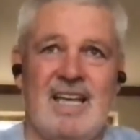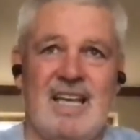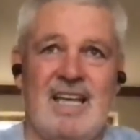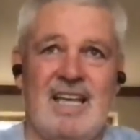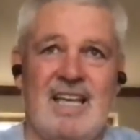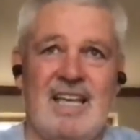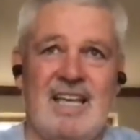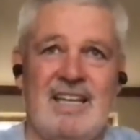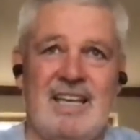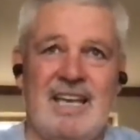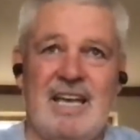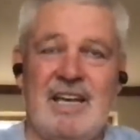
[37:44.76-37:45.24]

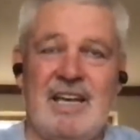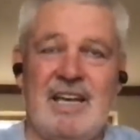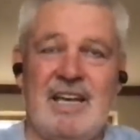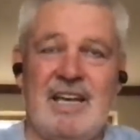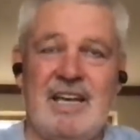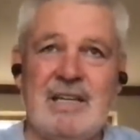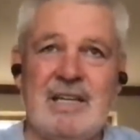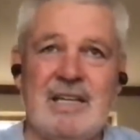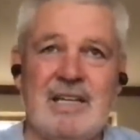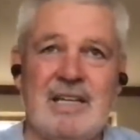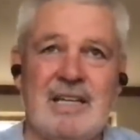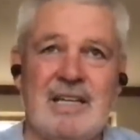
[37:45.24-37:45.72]
Yeah,
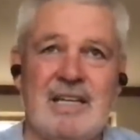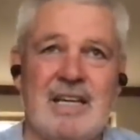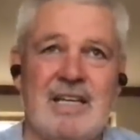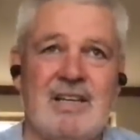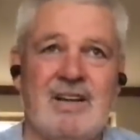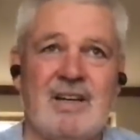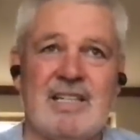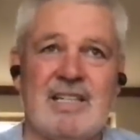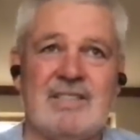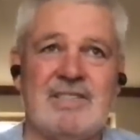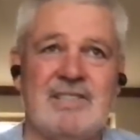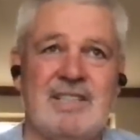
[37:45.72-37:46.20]
that, and
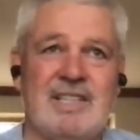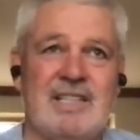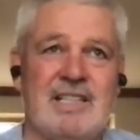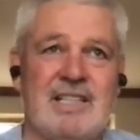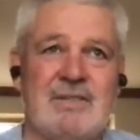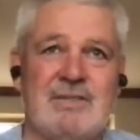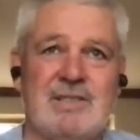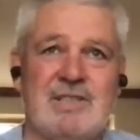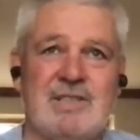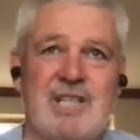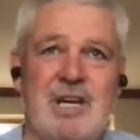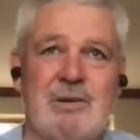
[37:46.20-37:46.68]
like I said, there
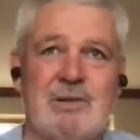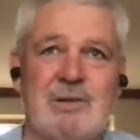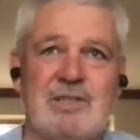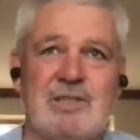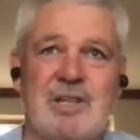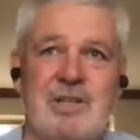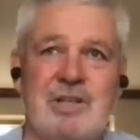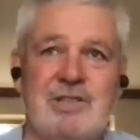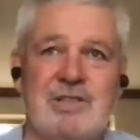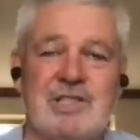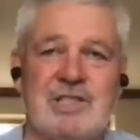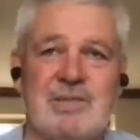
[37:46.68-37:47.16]
was no
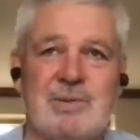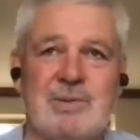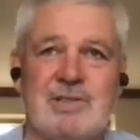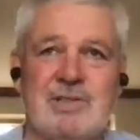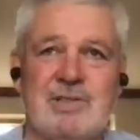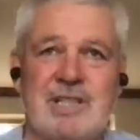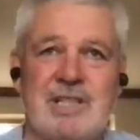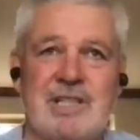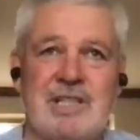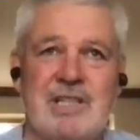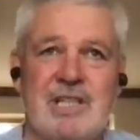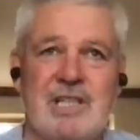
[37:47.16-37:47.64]
excuses, was
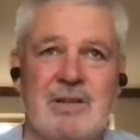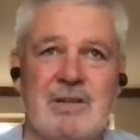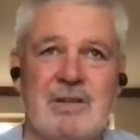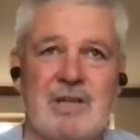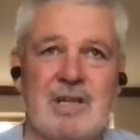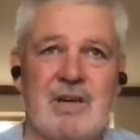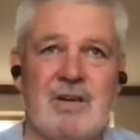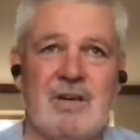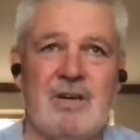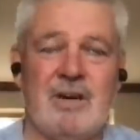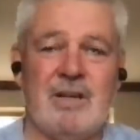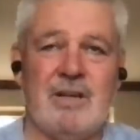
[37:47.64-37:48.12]
there? You know, and
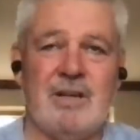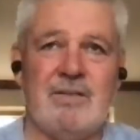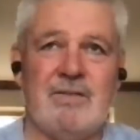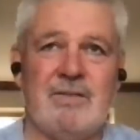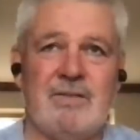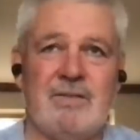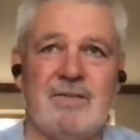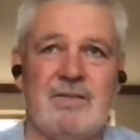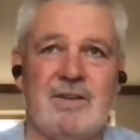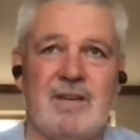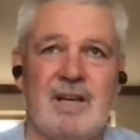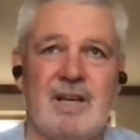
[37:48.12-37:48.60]
kind of,
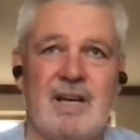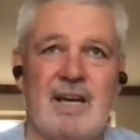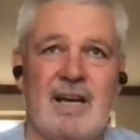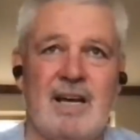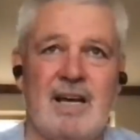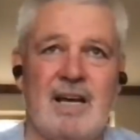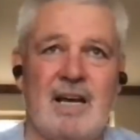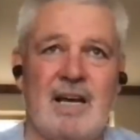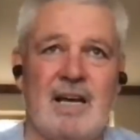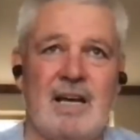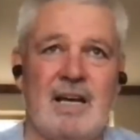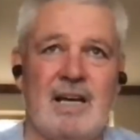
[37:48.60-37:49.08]

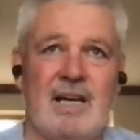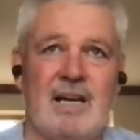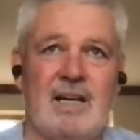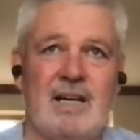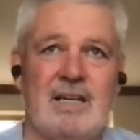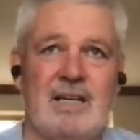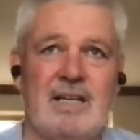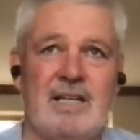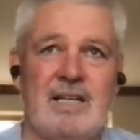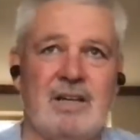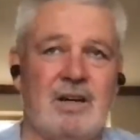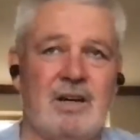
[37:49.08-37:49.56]
uh,
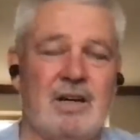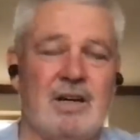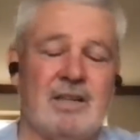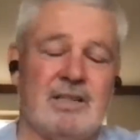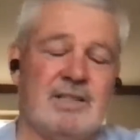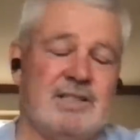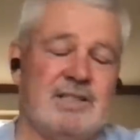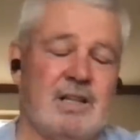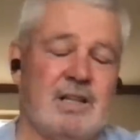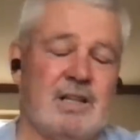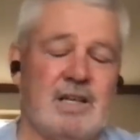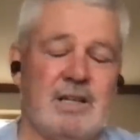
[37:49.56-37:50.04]
you know, like I
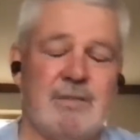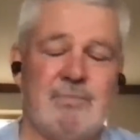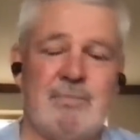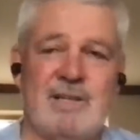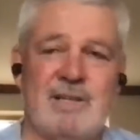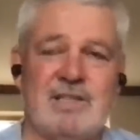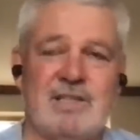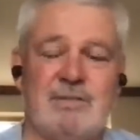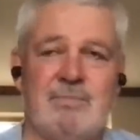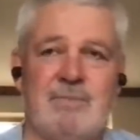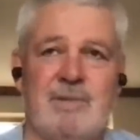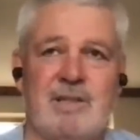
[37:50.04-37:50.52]
said, I got a
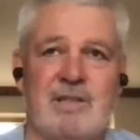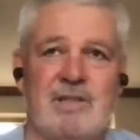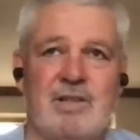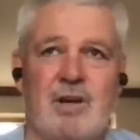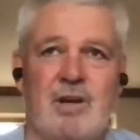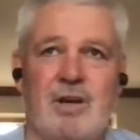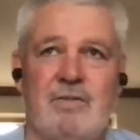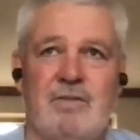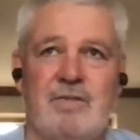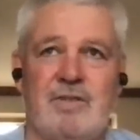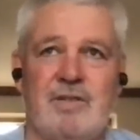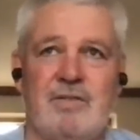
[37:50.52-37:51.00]
massive amount of
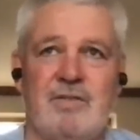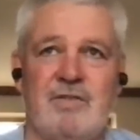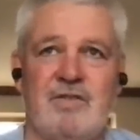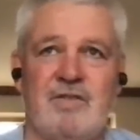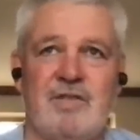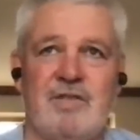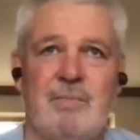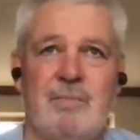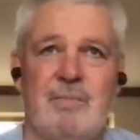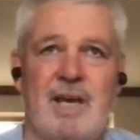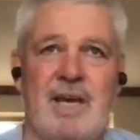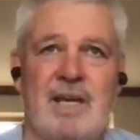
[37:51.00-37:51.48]
time for,
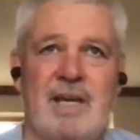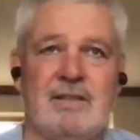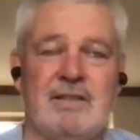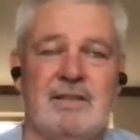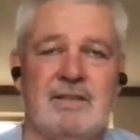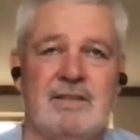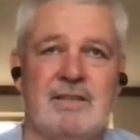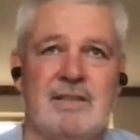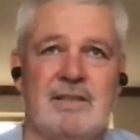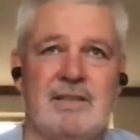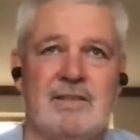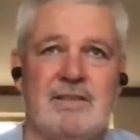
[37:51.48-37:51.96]
for Matt
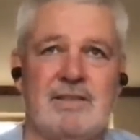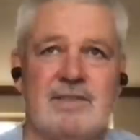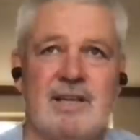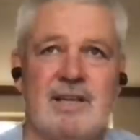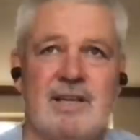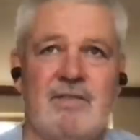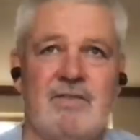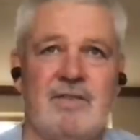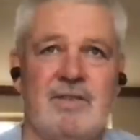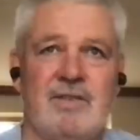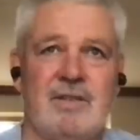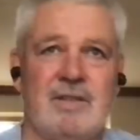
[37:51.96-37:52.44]
and, and
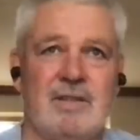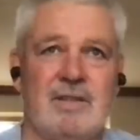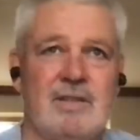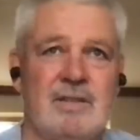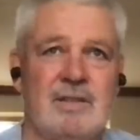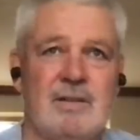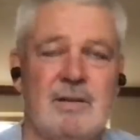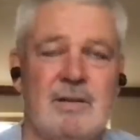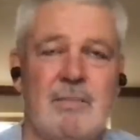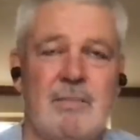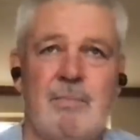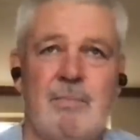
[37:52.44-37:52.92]
stuff, and
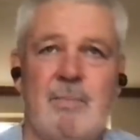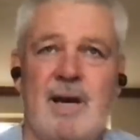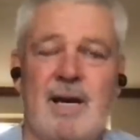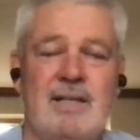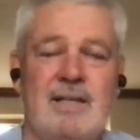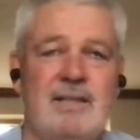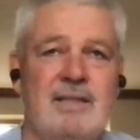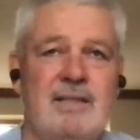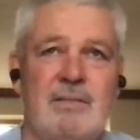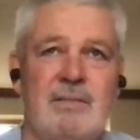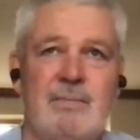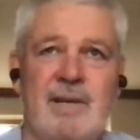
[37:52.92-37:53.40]
but
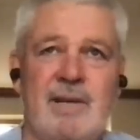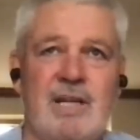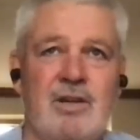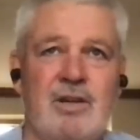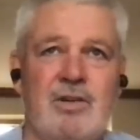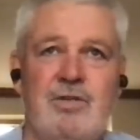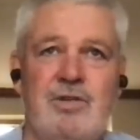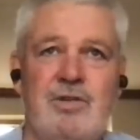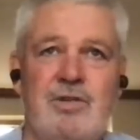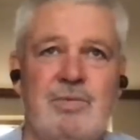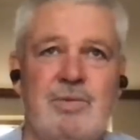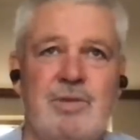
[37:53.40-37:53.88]
it didn't matter who
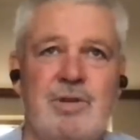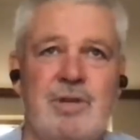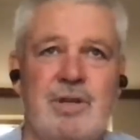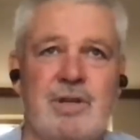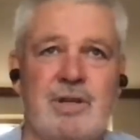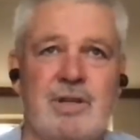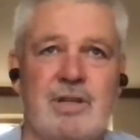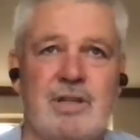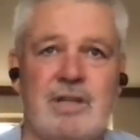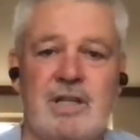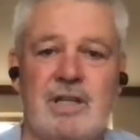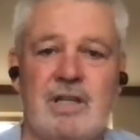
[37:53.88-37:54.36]
you were.
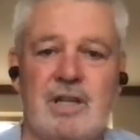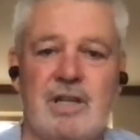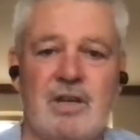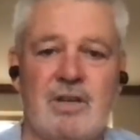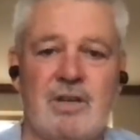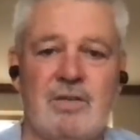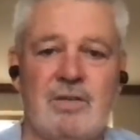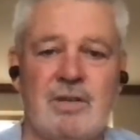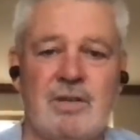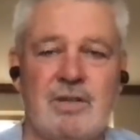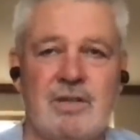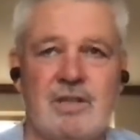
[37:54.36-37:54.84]
You
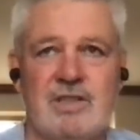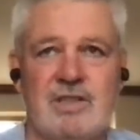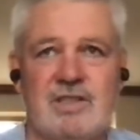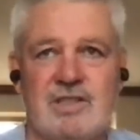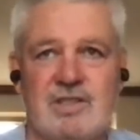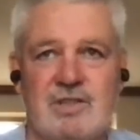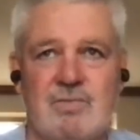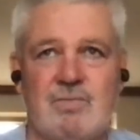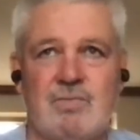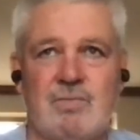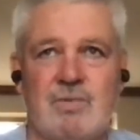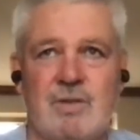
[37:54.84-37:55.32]
know, this
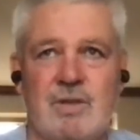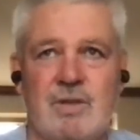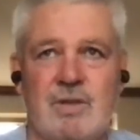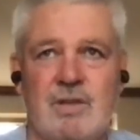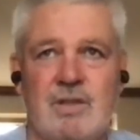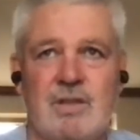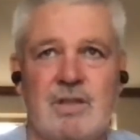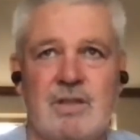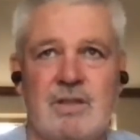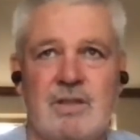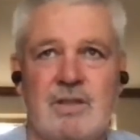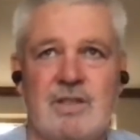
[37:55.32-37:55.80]
is
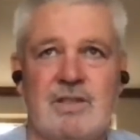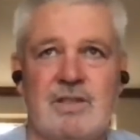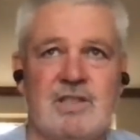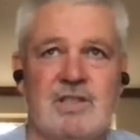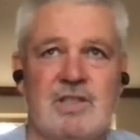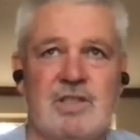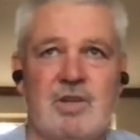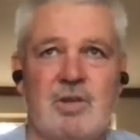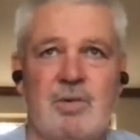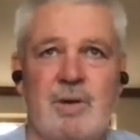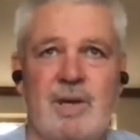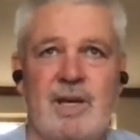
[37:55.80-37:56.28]
this is
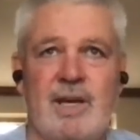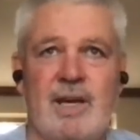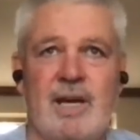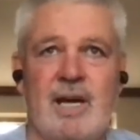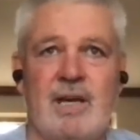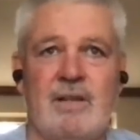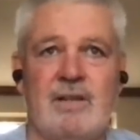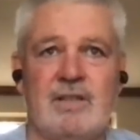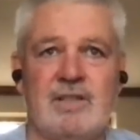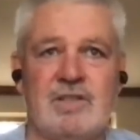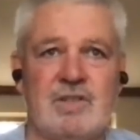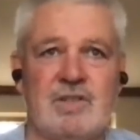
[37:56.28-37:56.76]
who we
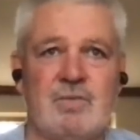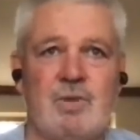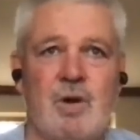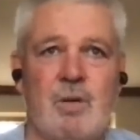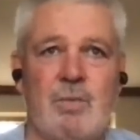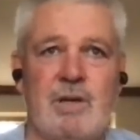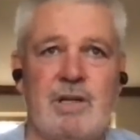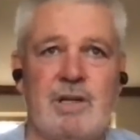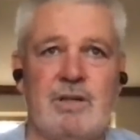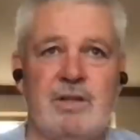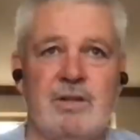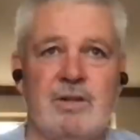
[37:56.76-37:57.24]
are. This is what
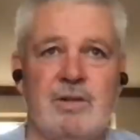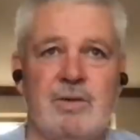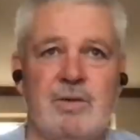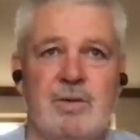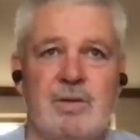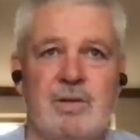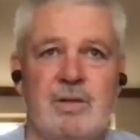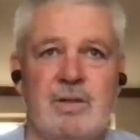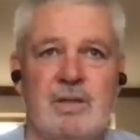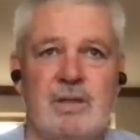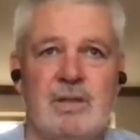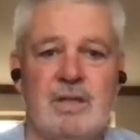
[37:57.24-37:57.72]
we do,
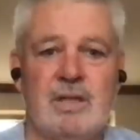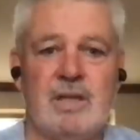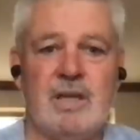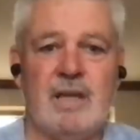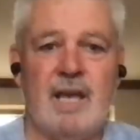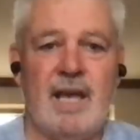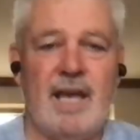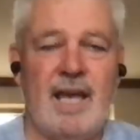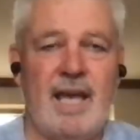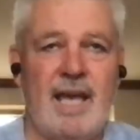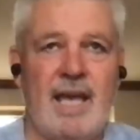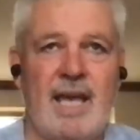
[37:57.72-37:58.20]

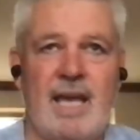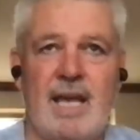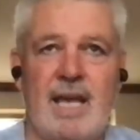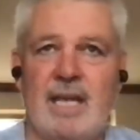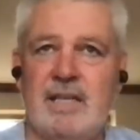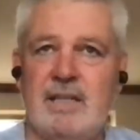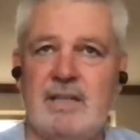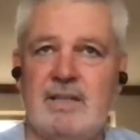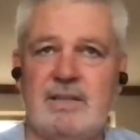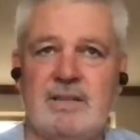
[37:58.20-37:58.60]
and